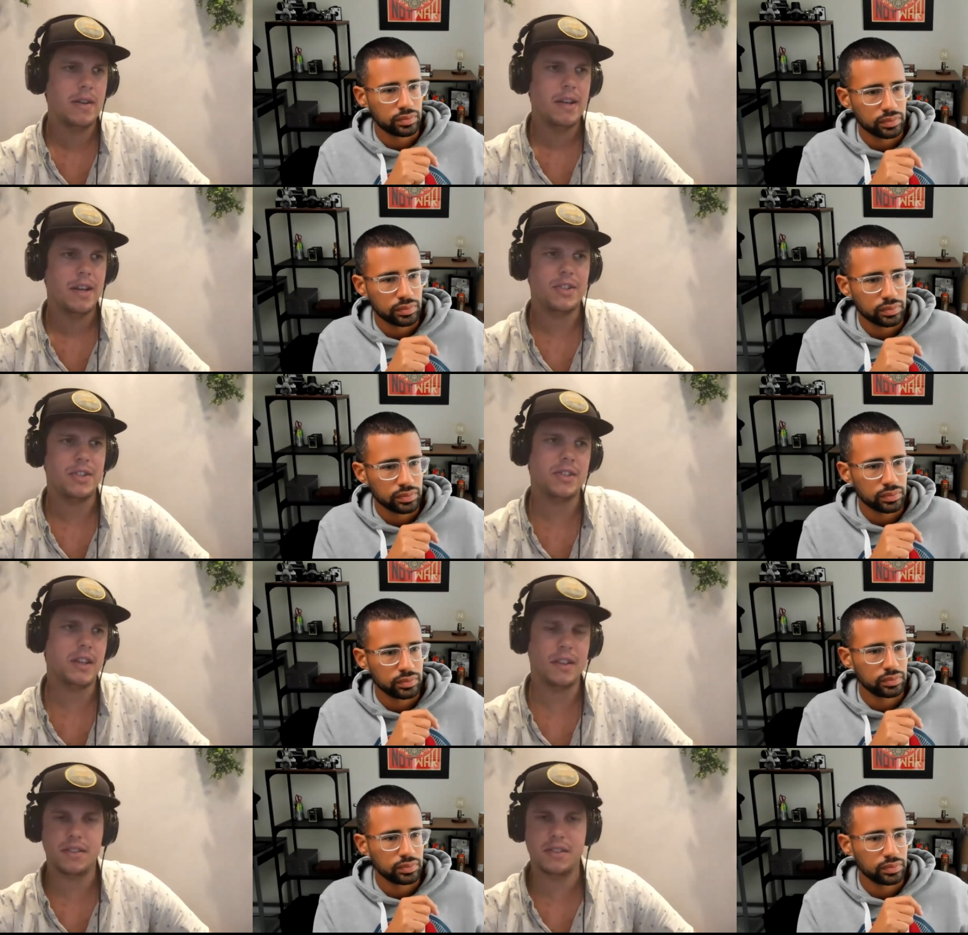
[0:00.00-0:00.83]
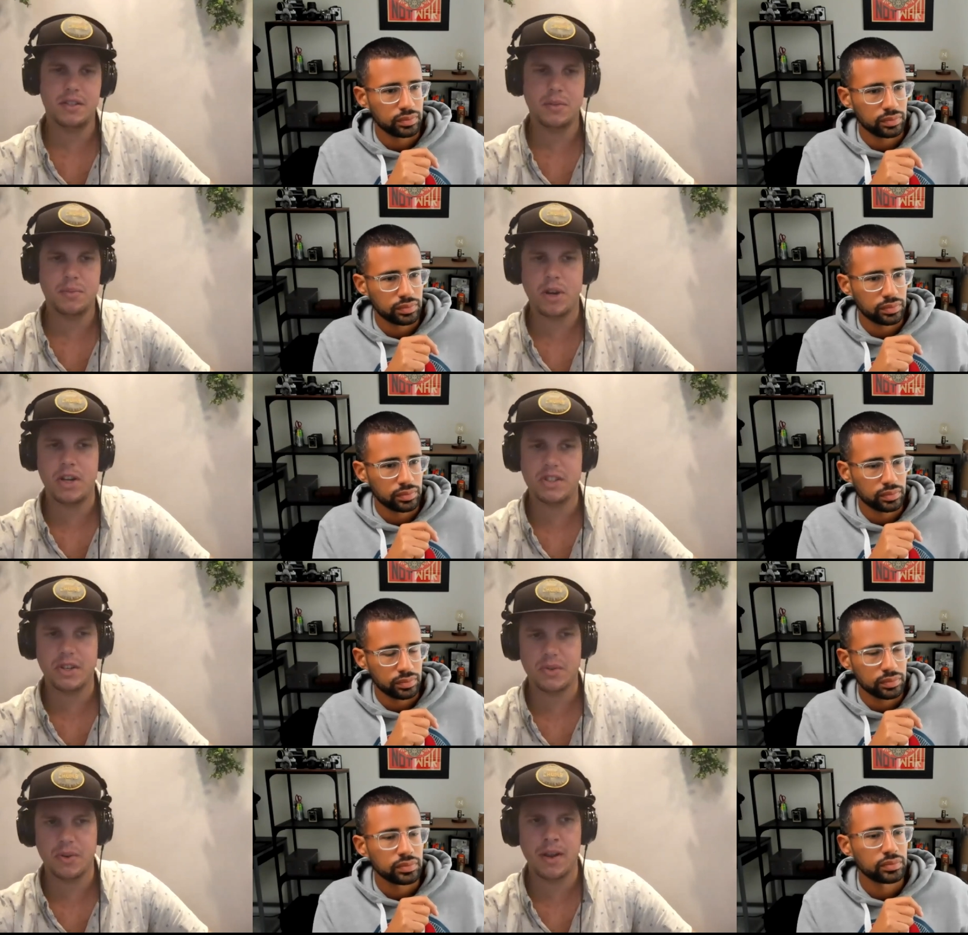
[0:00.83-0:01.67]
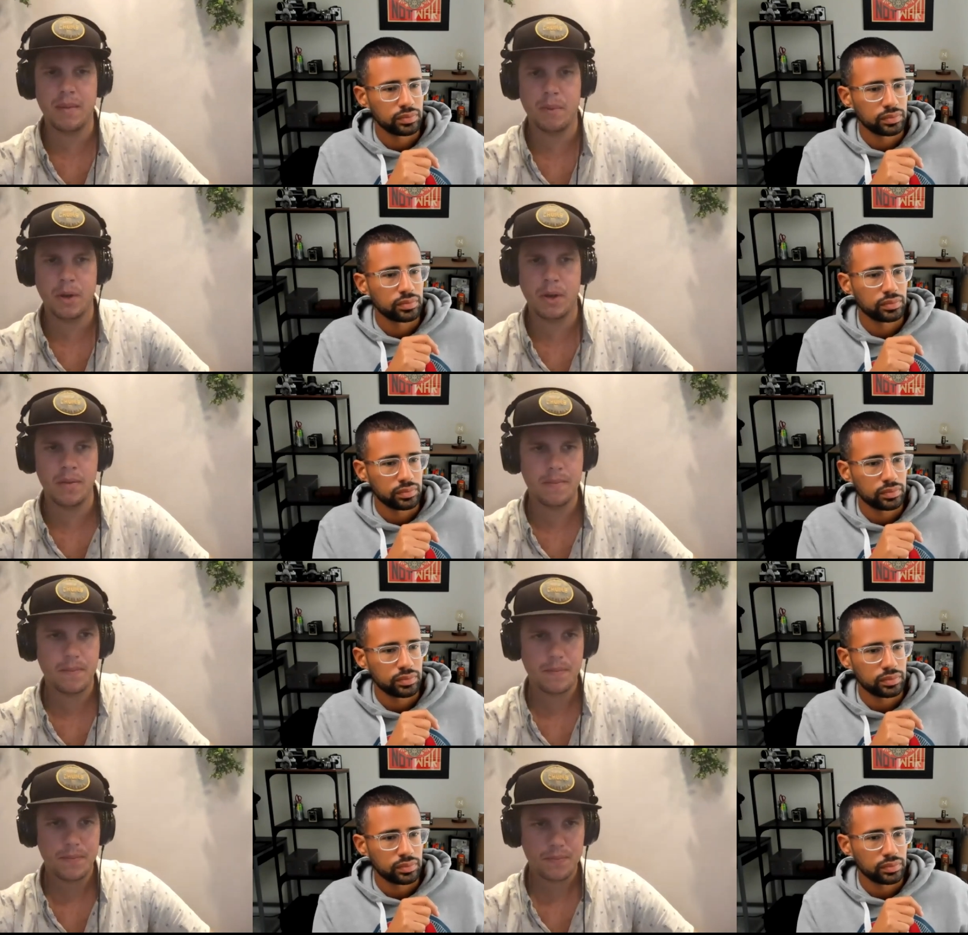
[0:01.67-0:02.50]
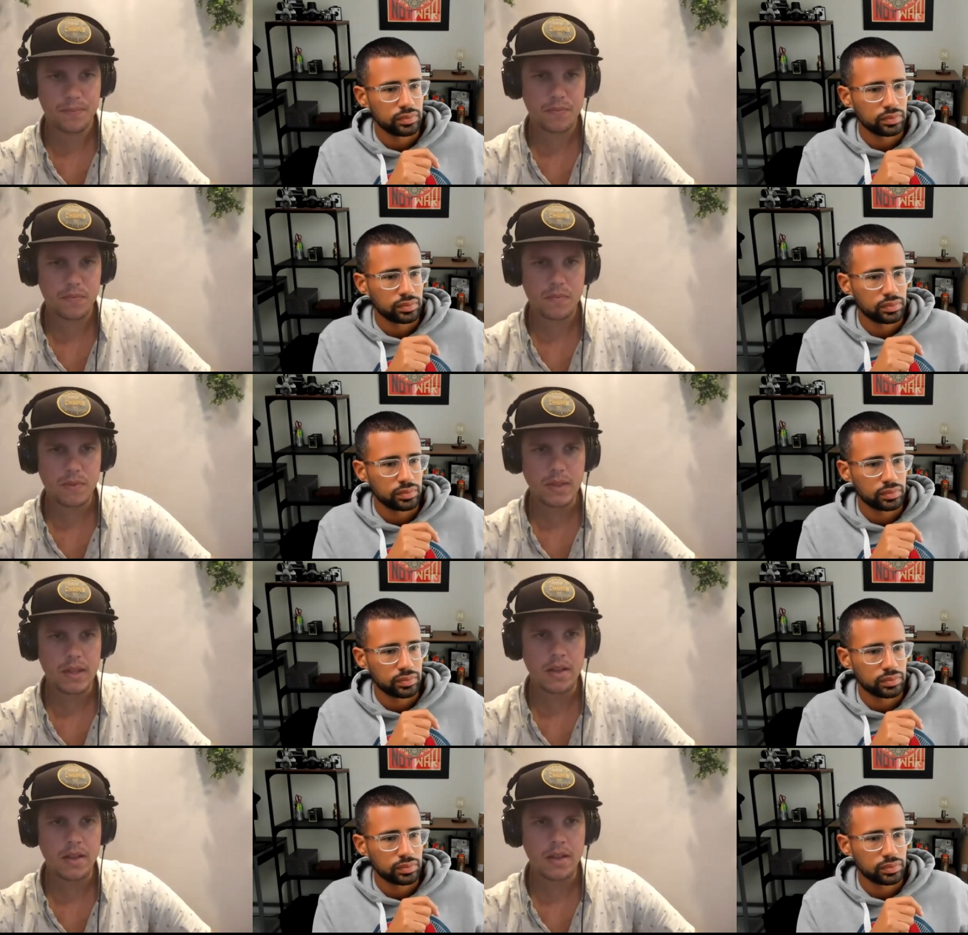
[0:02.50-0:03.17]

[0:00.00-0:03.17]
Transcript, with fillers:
Speaker 1: It's just like this is the project rate, but.